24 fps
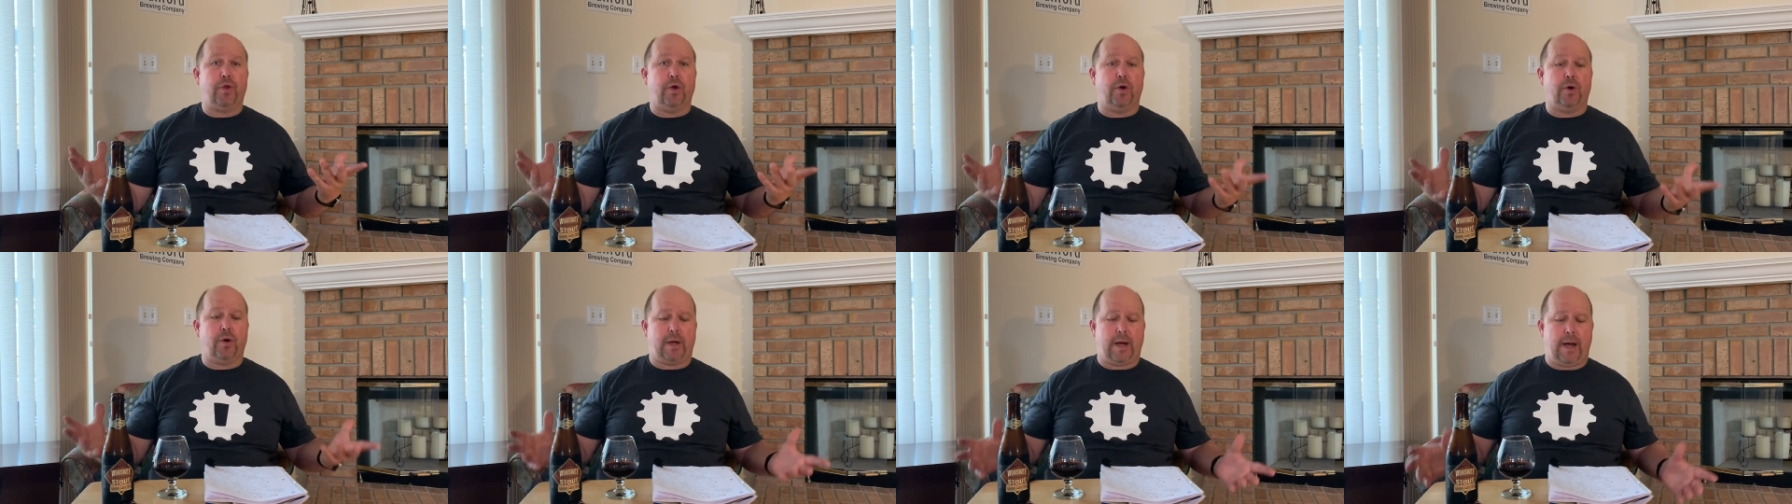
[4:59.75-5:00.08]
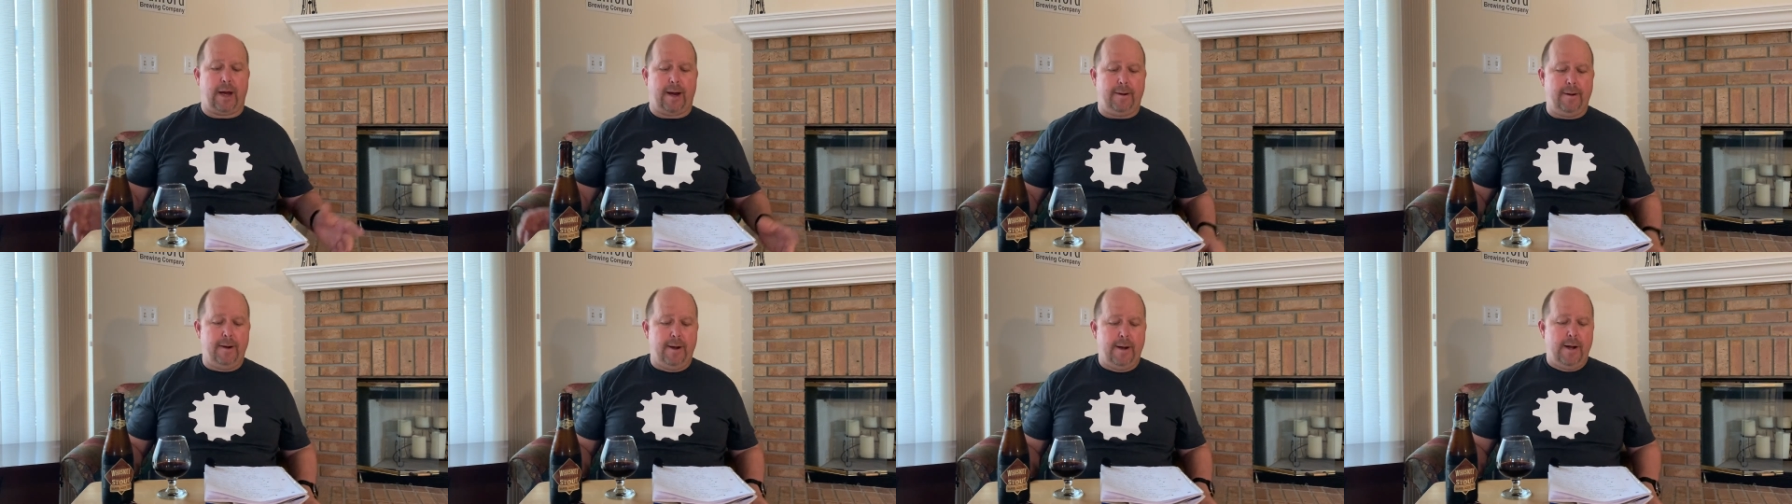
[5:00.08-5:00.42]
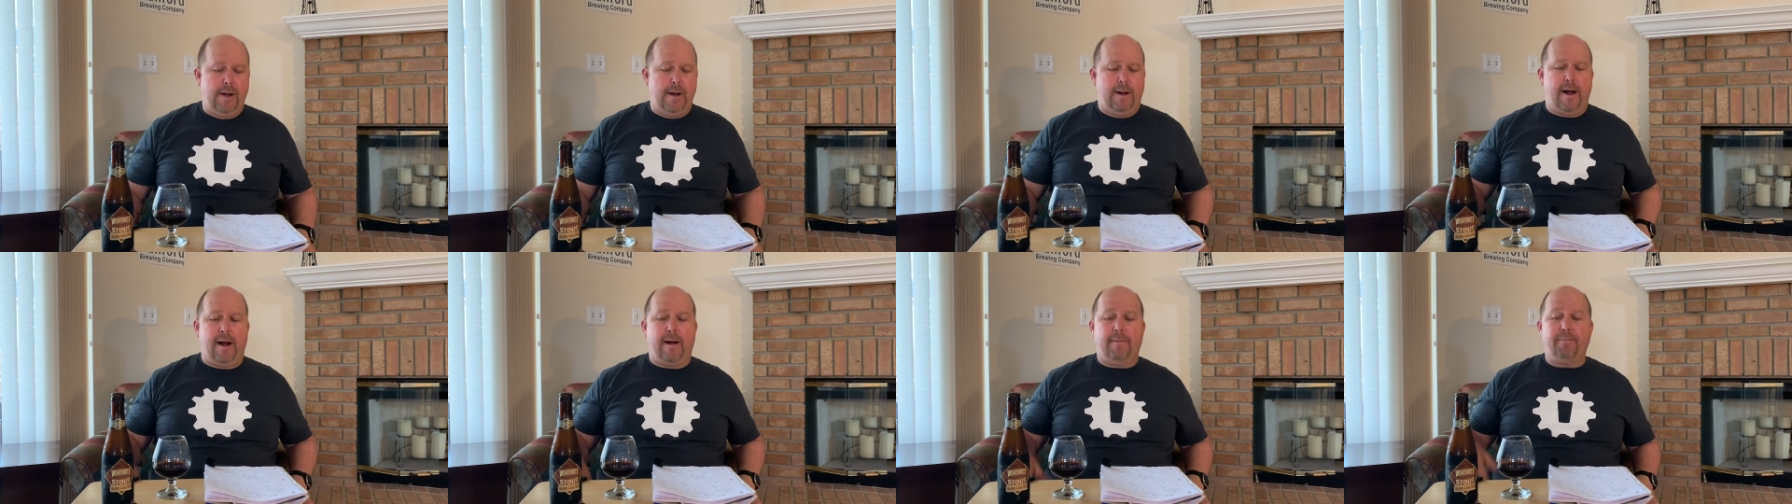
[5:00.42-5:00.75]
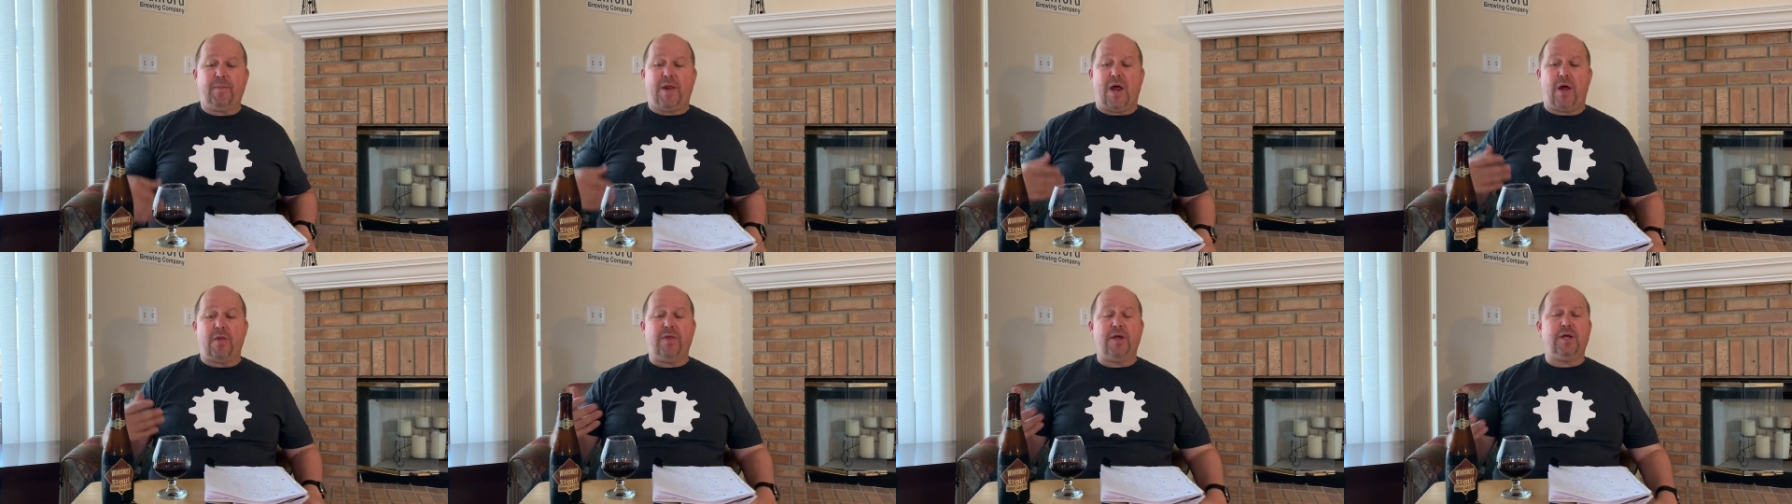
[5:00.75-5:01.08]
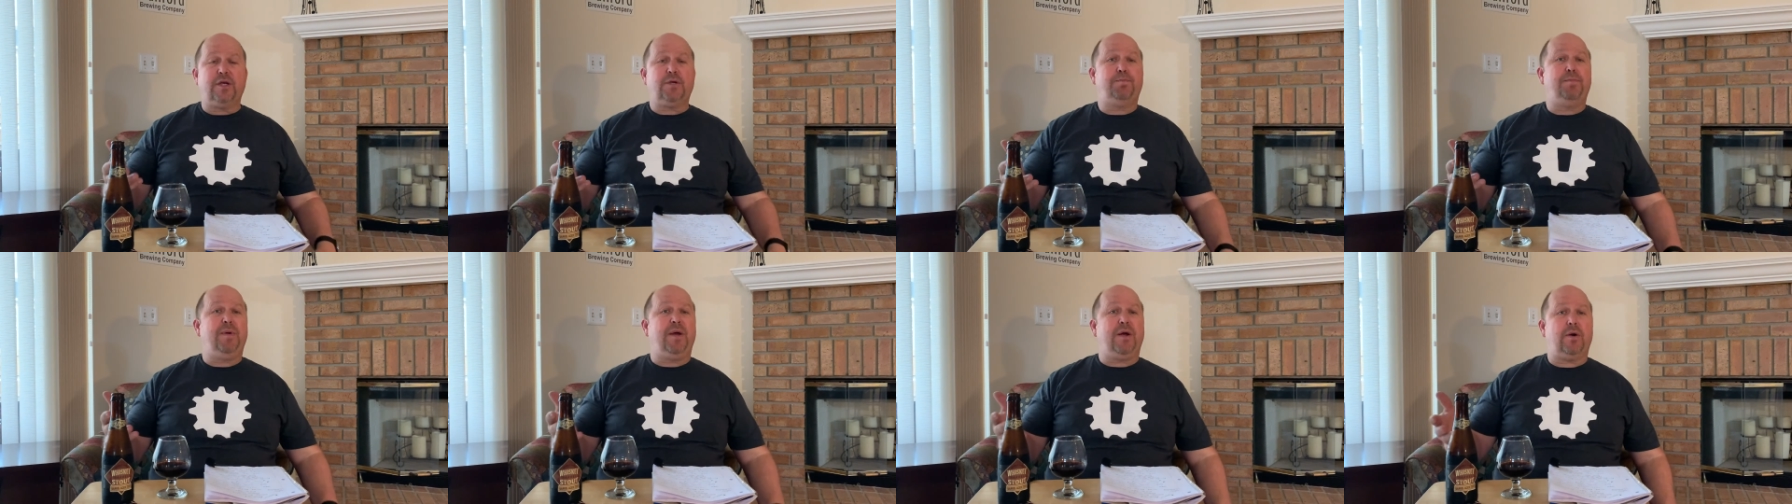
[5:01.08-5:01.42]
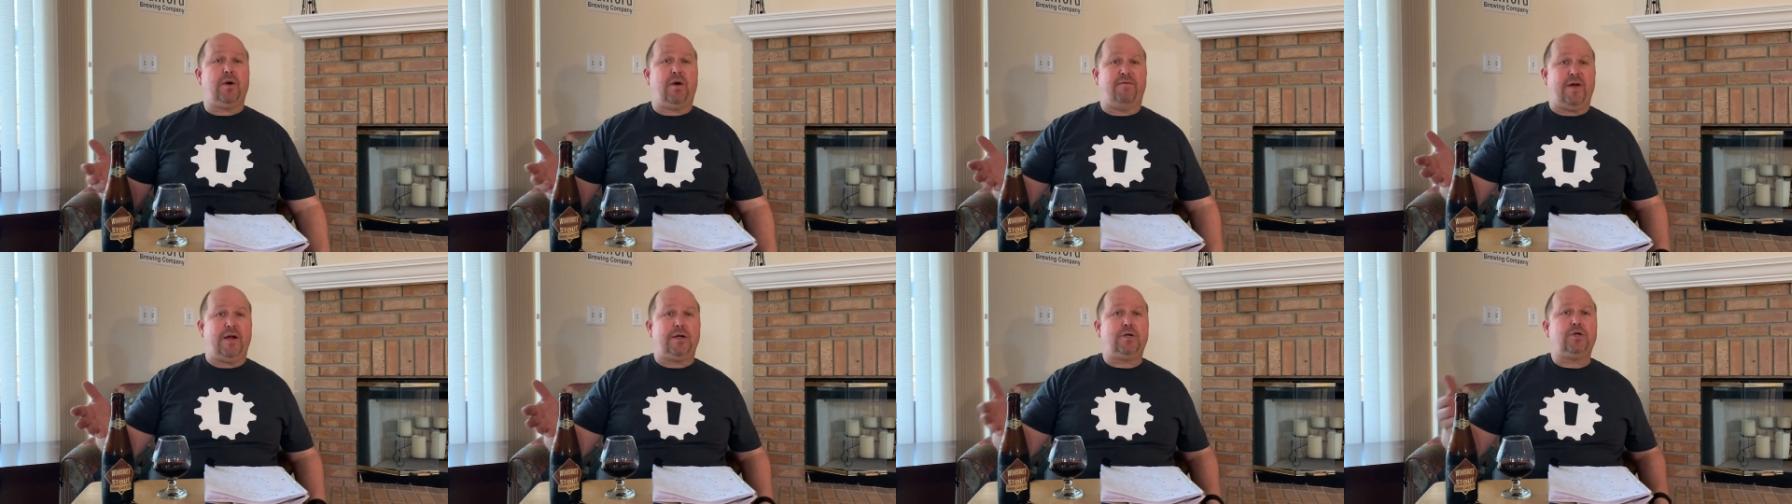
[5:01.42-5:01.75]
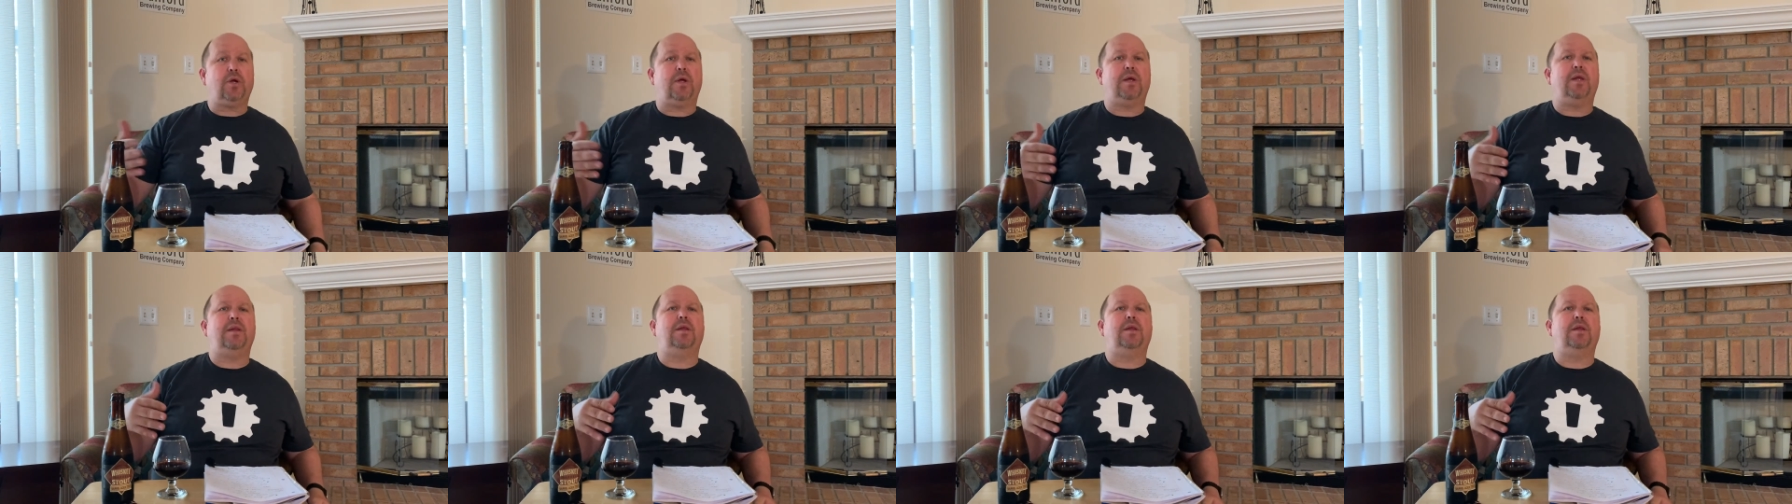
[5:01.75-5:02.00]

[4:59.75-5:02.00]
Okay. Um, now this beer eventually